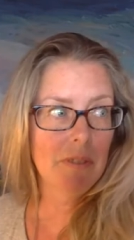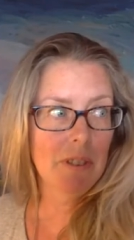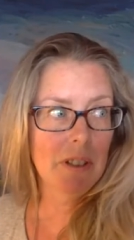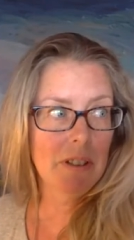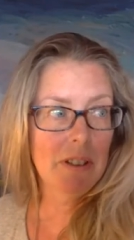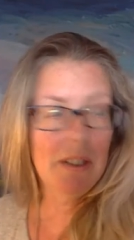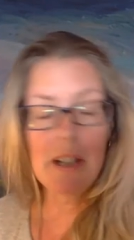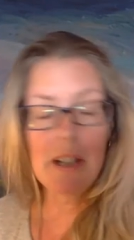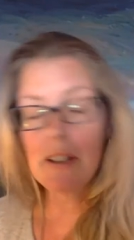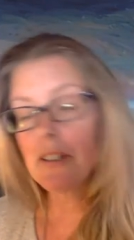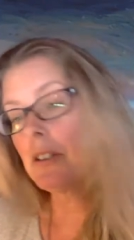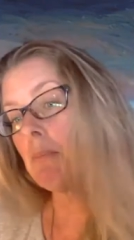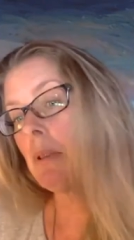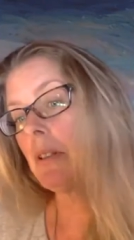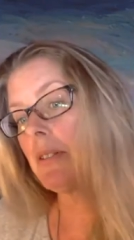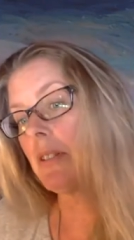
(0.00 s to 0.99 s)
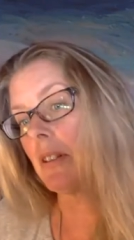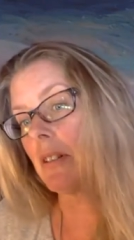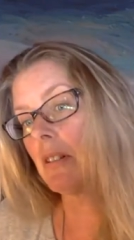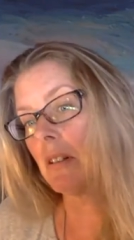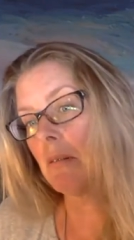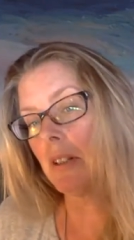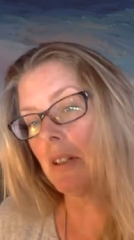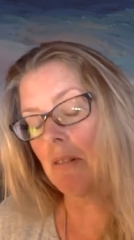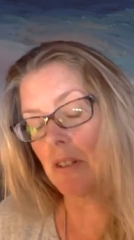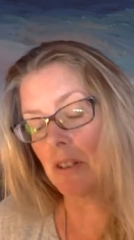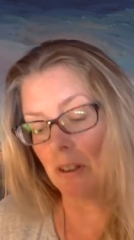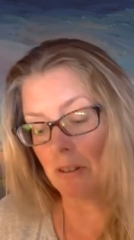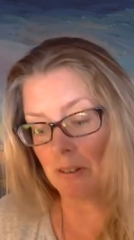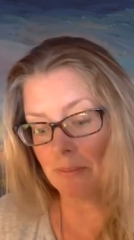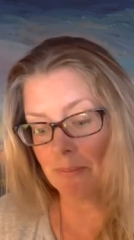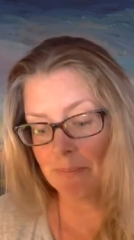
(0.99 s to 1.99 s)
sex abuse that occurred when they were
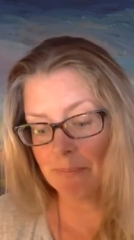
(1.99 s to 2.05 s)
children.